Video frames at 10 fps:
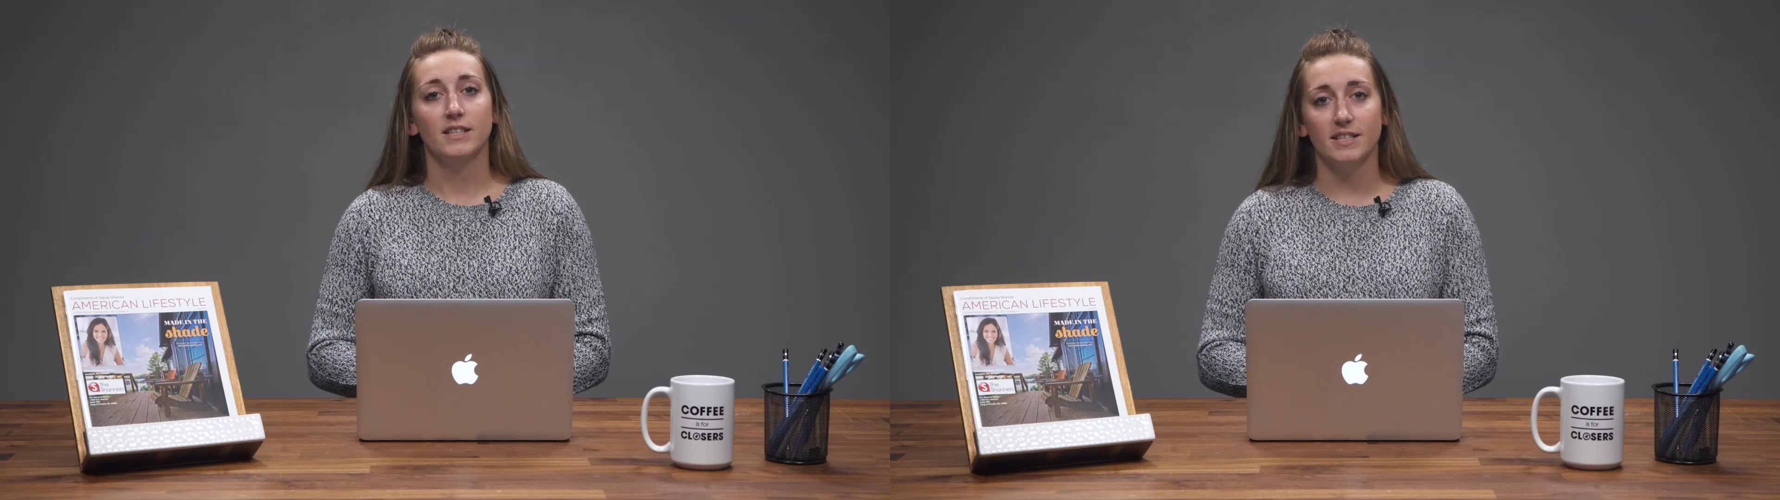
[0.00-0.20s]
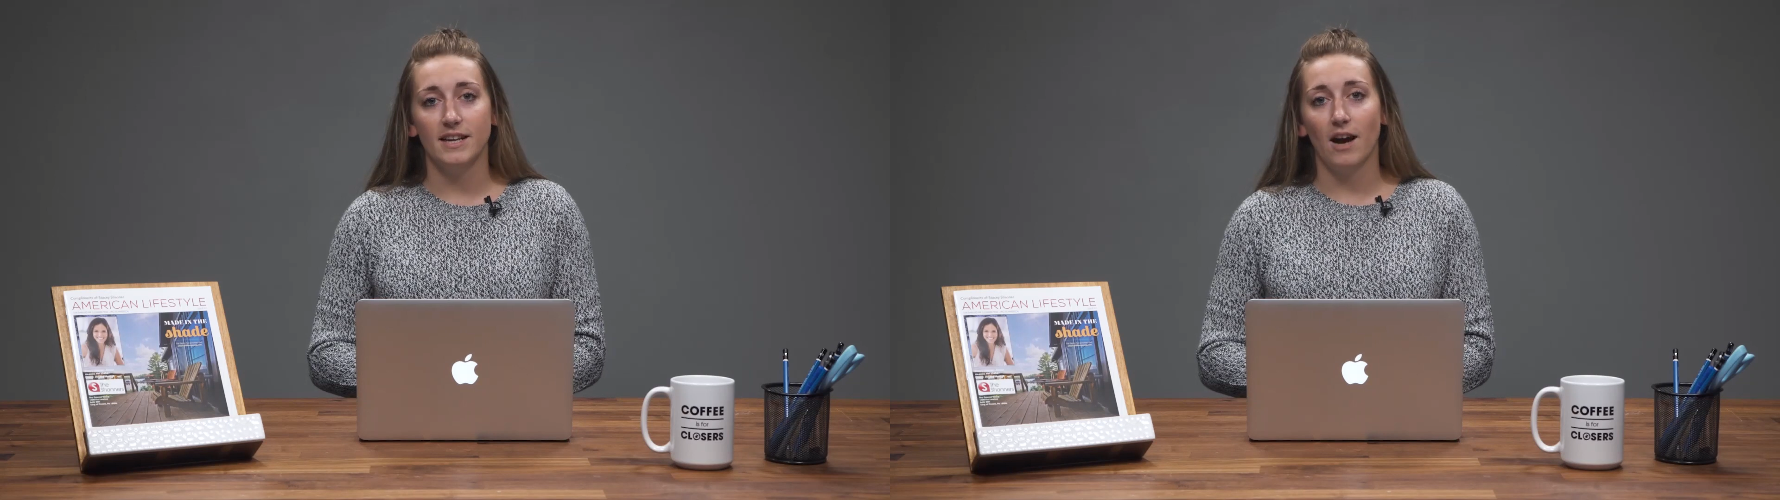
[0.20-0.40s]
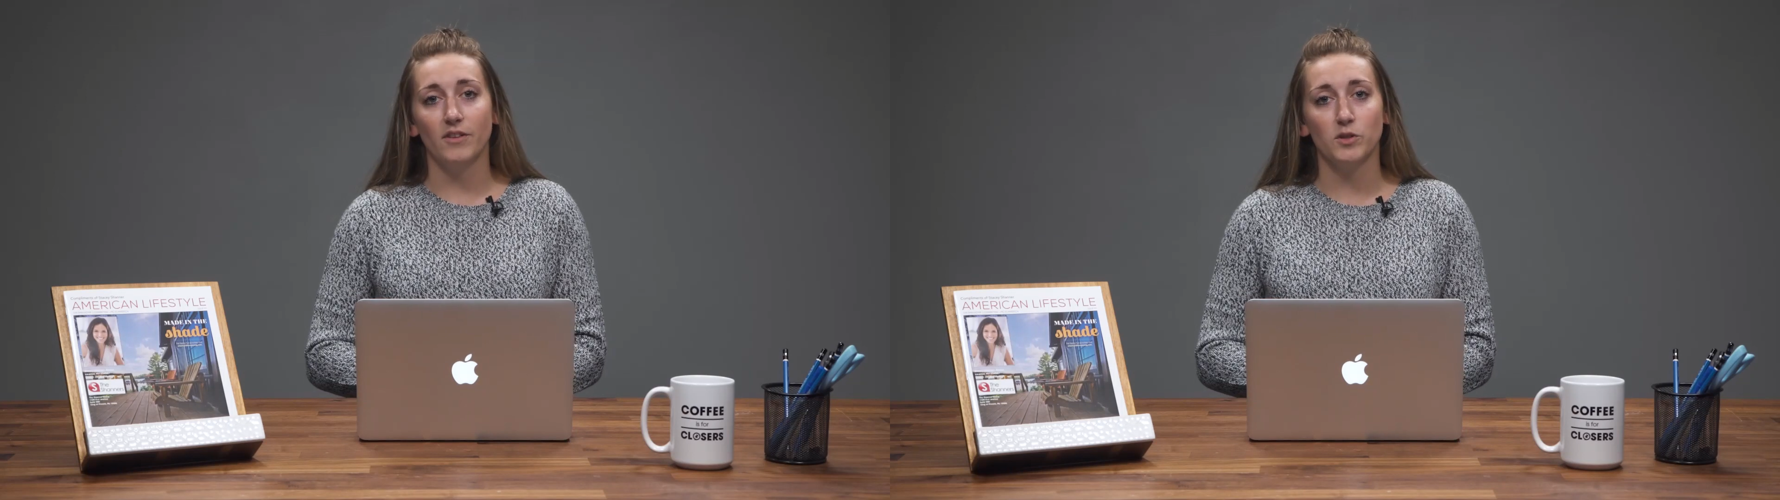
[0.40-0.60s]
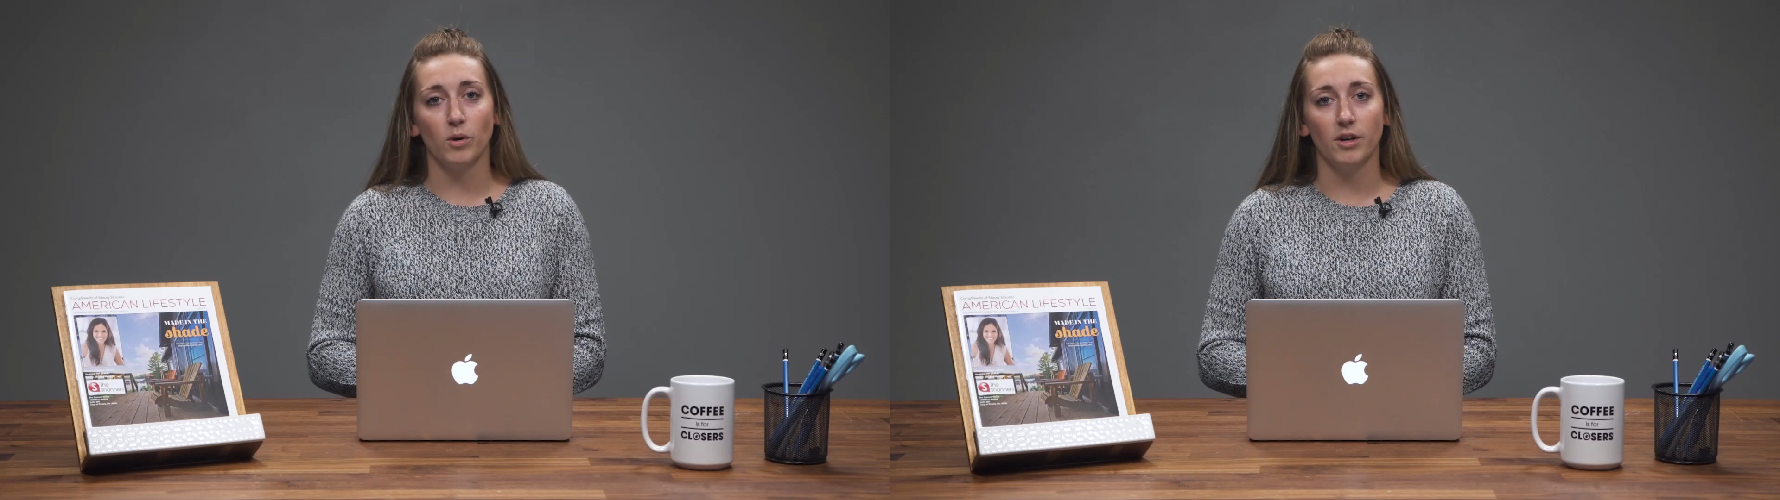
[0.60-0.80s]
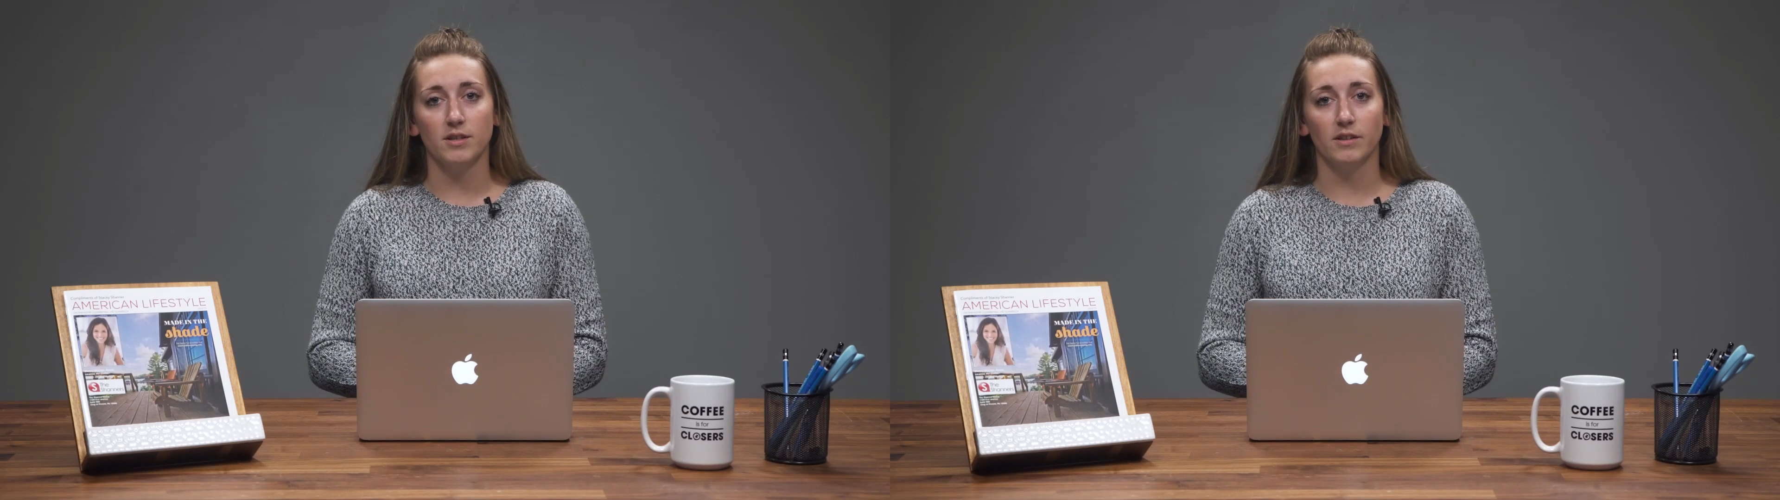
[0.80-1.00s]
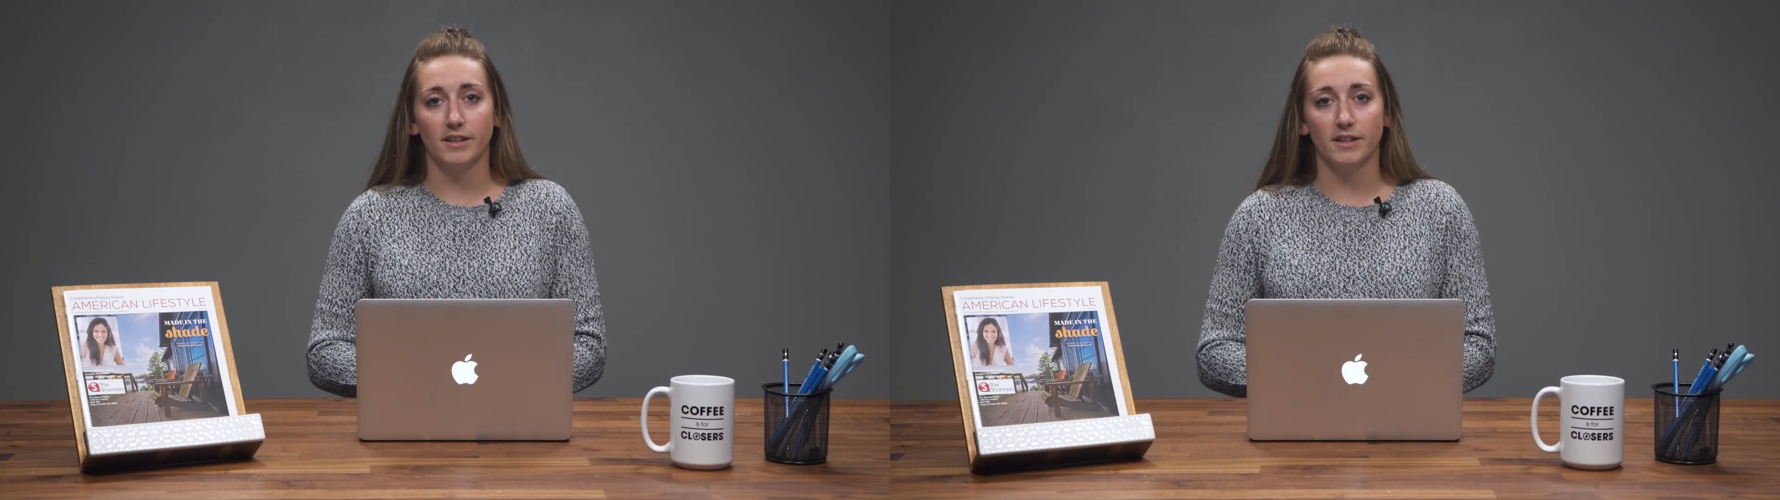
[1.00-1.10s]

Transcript: To see how this works,